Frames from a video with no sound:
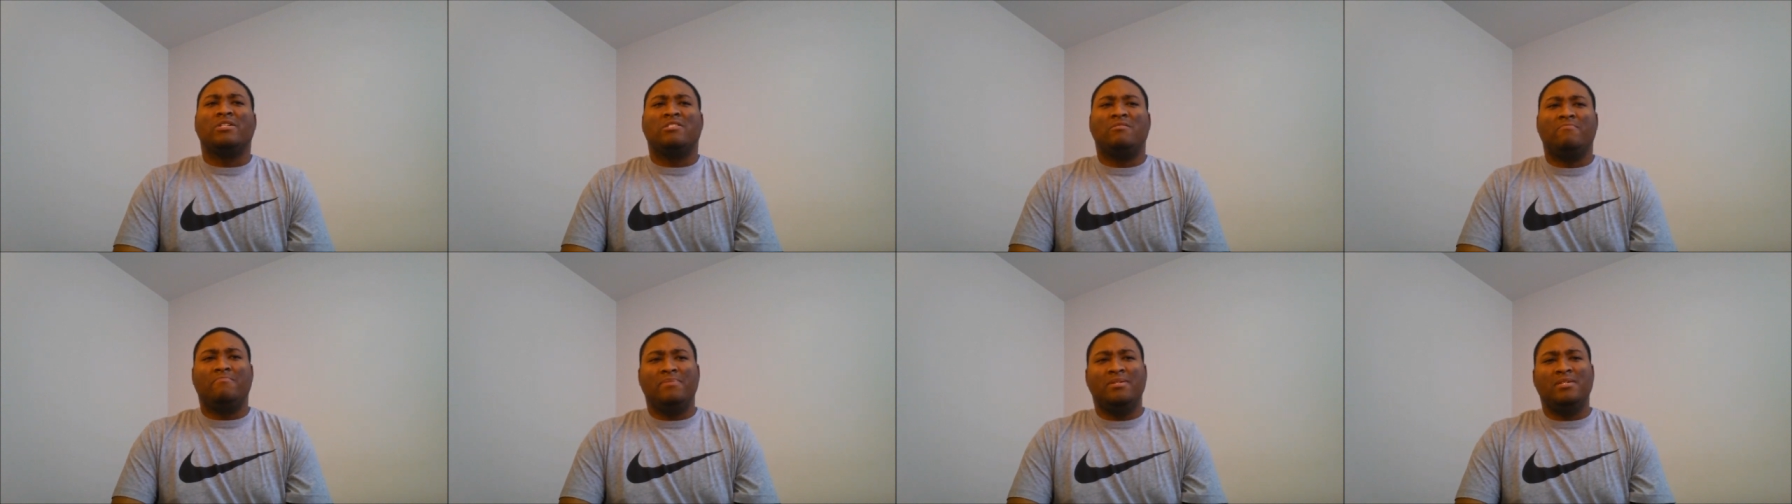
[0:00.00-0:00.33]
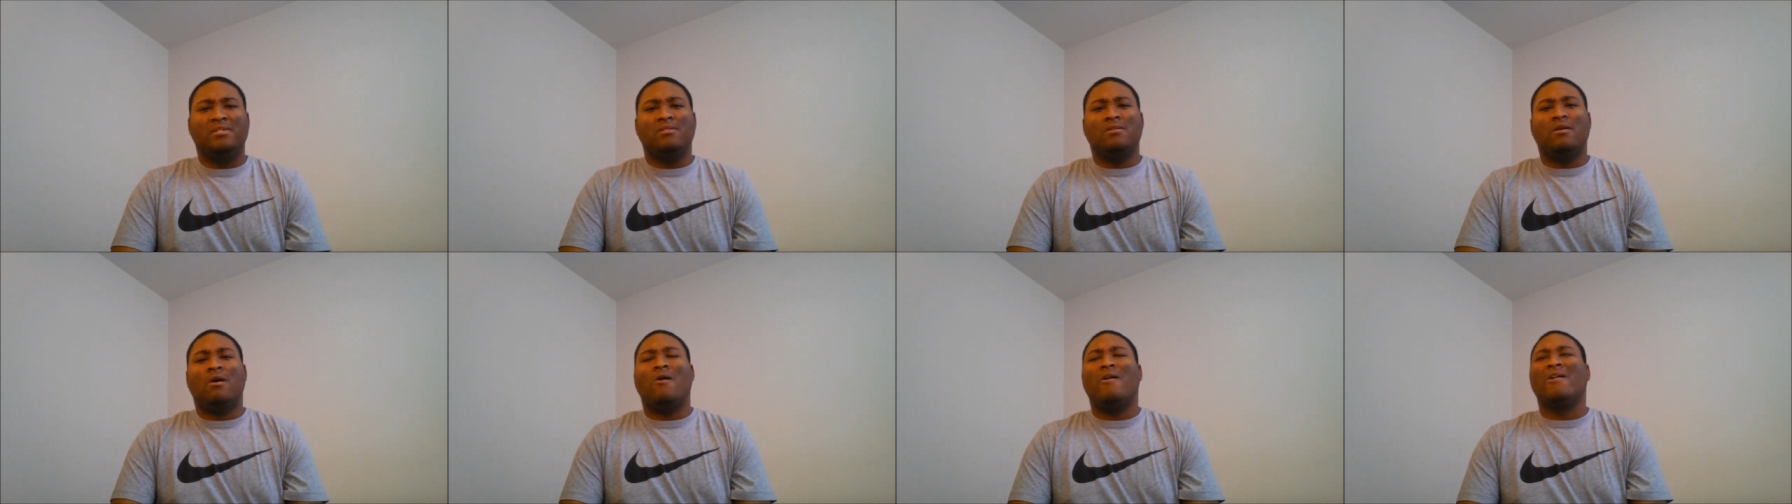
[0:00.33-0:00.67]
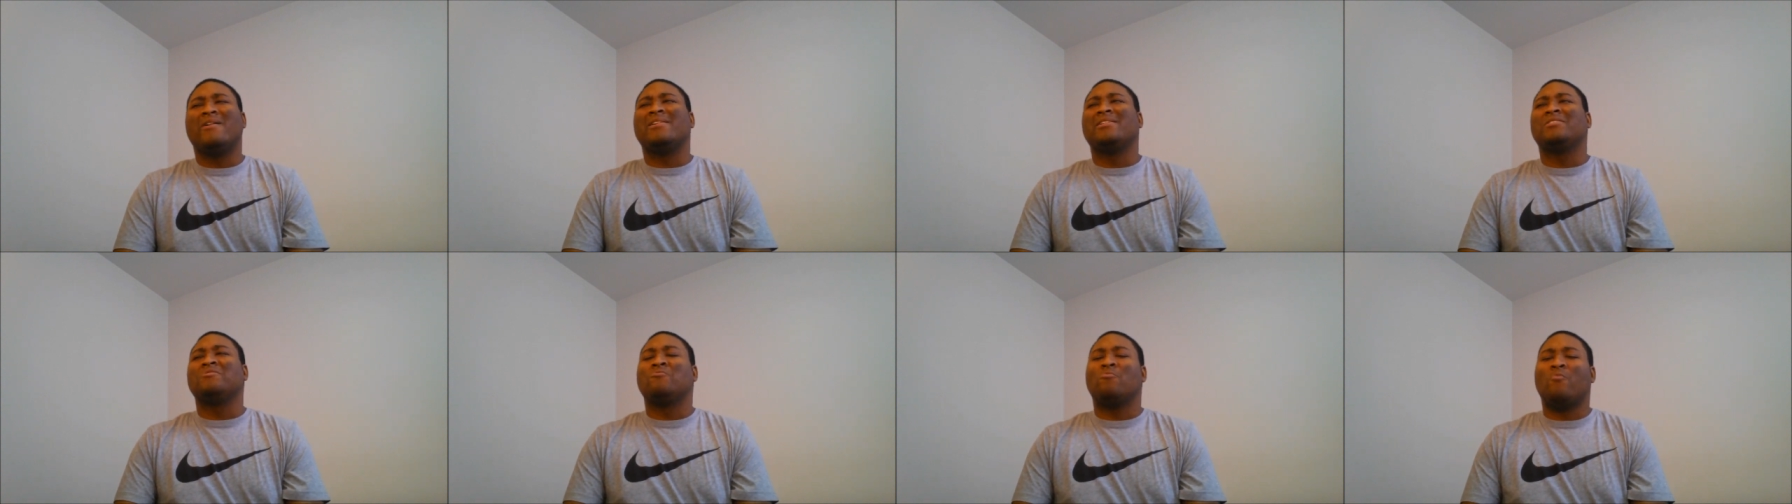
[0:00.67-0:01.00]
to be
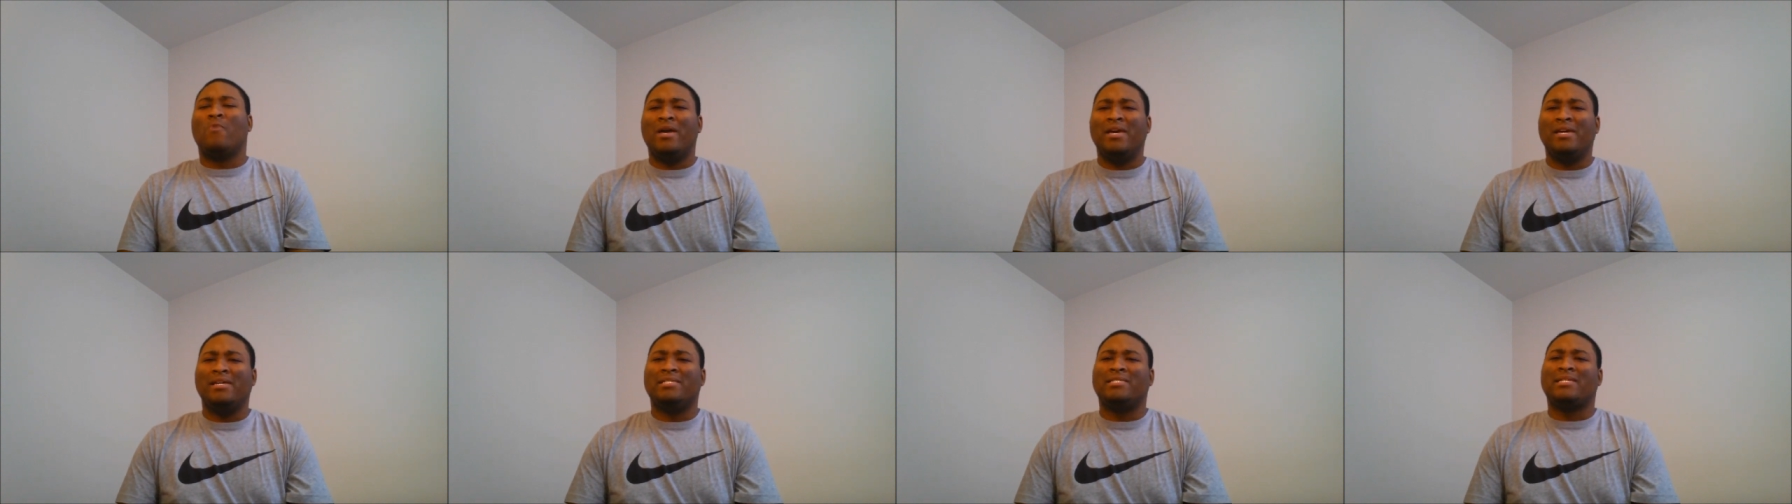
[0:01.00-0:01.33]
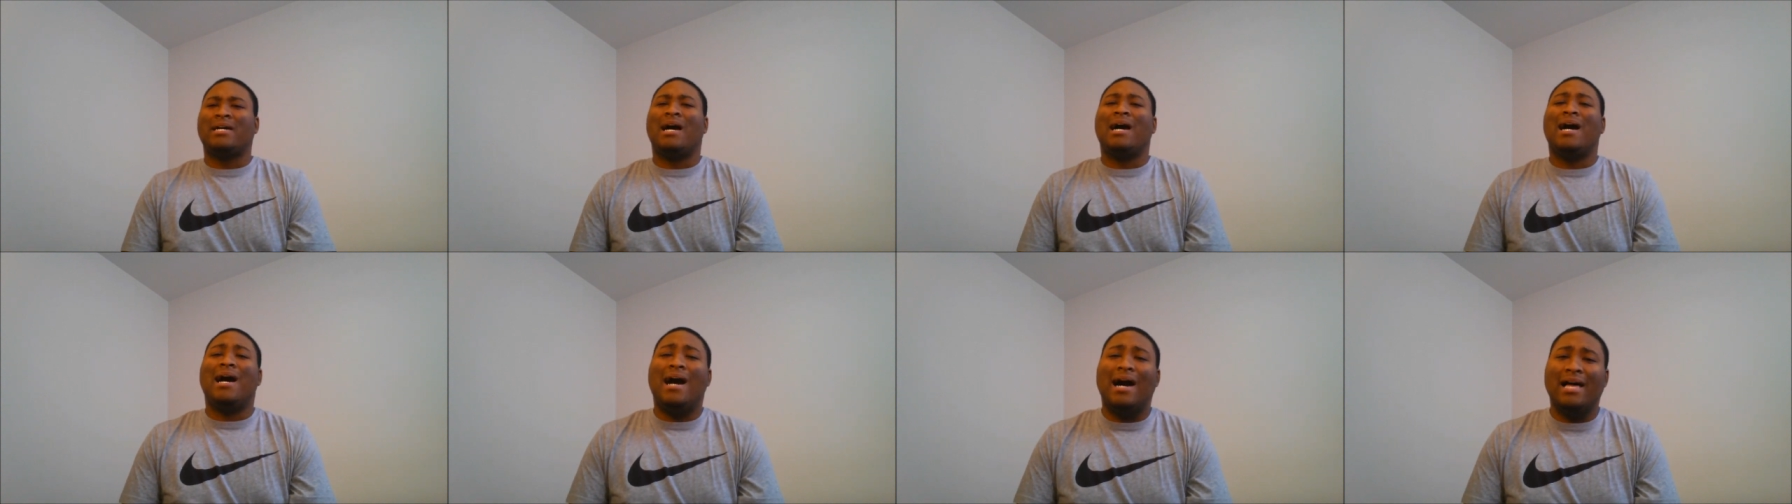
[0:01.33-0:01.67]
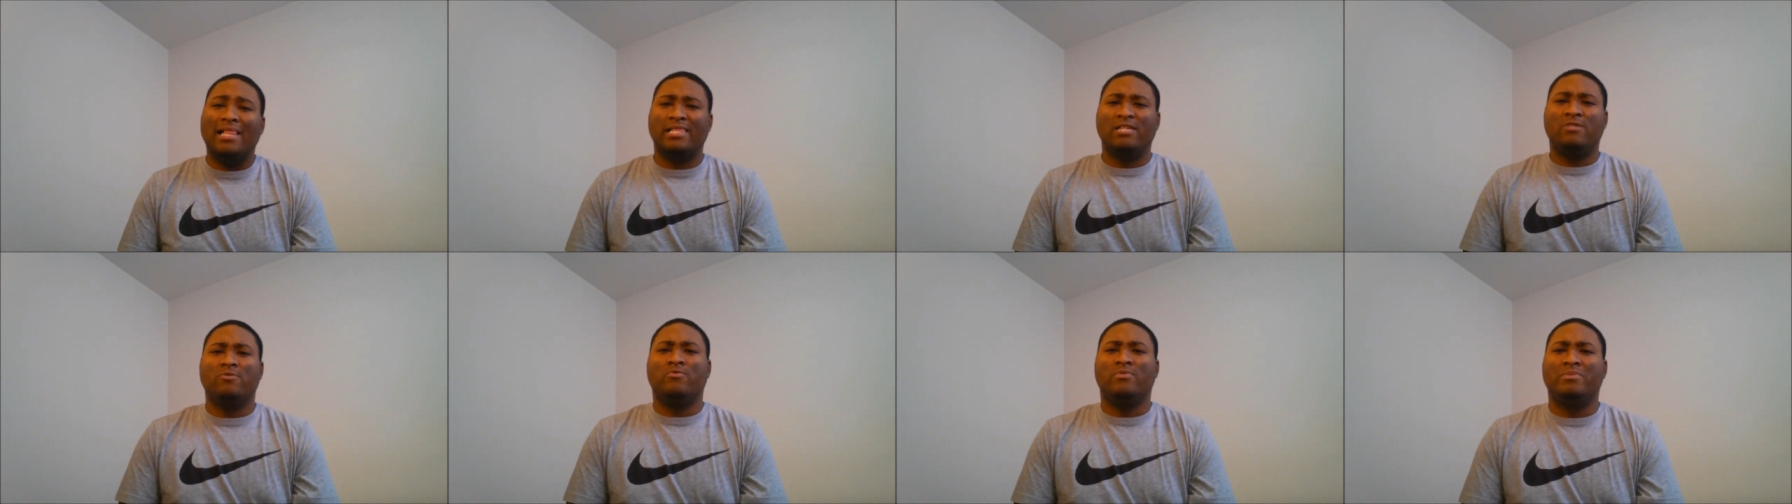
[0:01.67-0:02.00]
on his way to
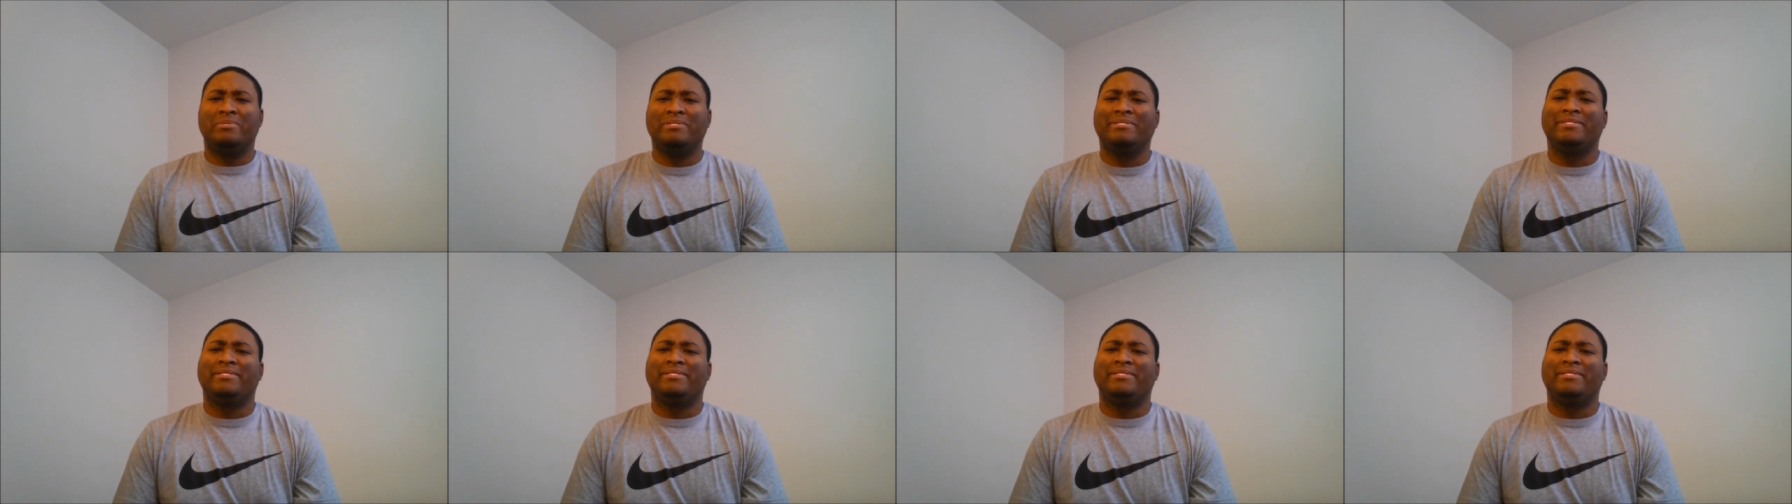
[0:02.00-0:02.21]
Hollywood.